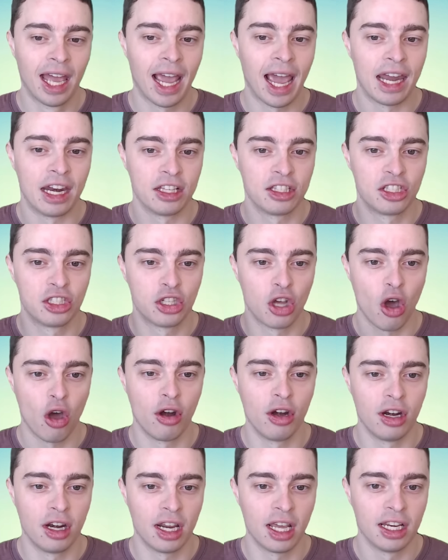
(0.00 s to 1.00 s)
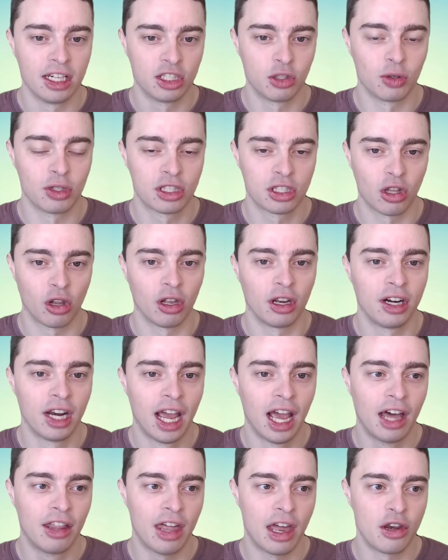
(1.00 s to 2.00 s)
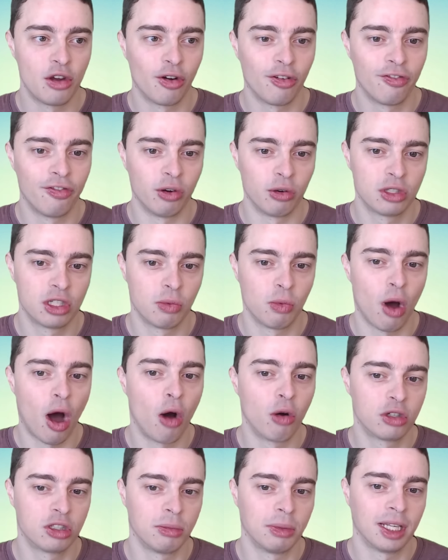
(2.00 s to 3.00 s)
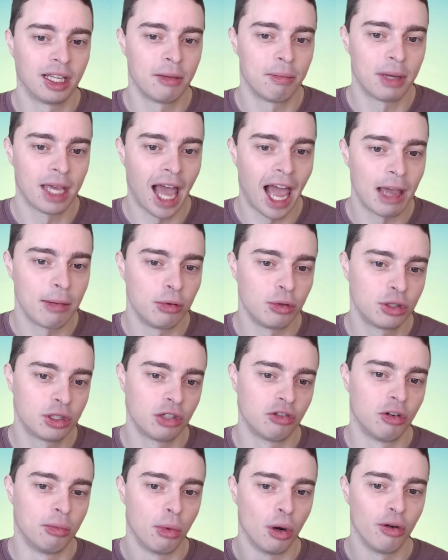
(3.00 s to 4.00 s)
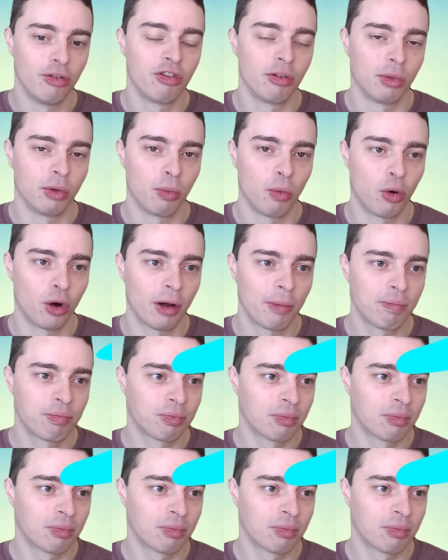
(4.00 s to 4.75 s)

and it's turning it into a solid that your filter will ultimately be able to remove from the water.